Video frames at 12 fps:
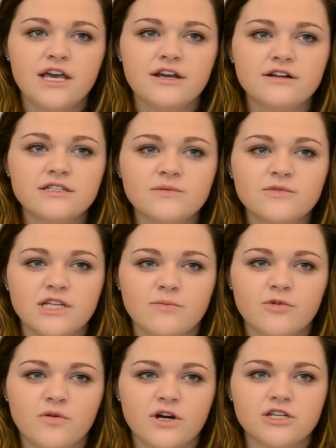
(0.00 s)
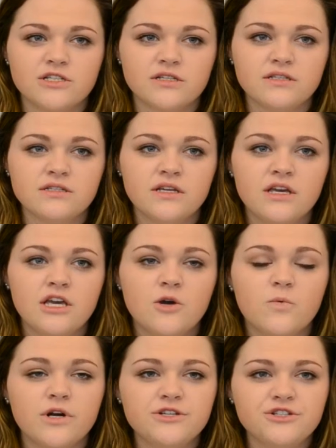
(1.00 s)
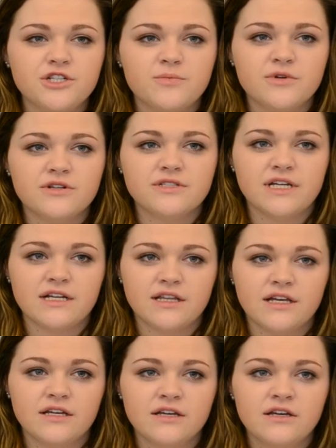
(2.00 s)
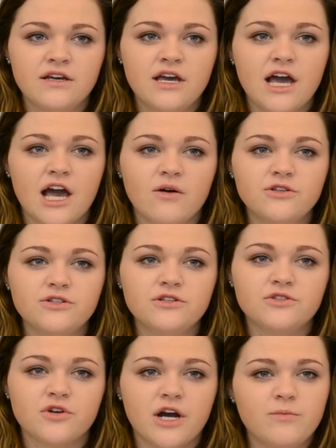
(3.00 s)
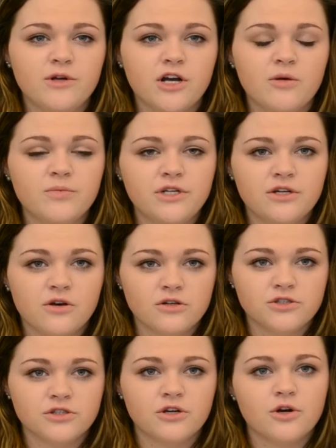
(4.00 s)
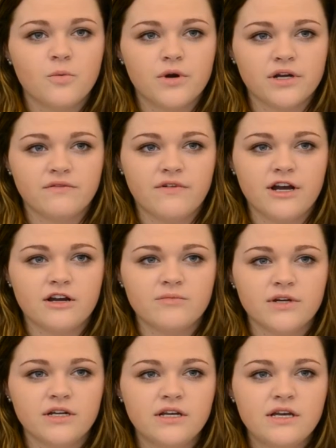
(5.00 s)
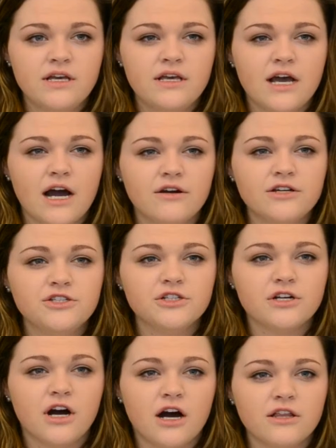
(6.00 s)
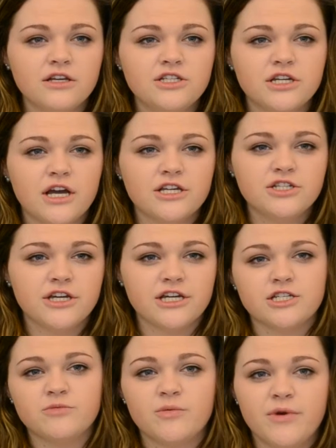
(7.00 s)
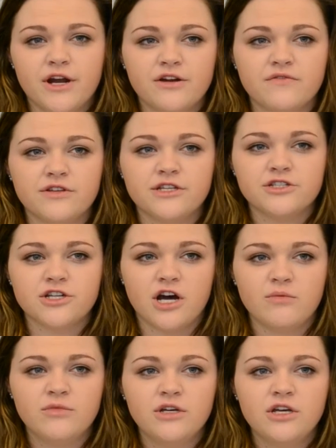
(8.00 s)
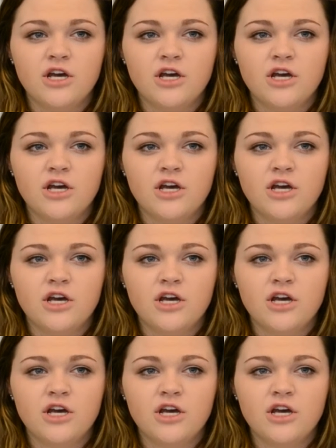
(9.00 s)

Here are some sample questions. What is your typical day like? How would you describe the company culture or work environment? How did your college education prepare you for this job?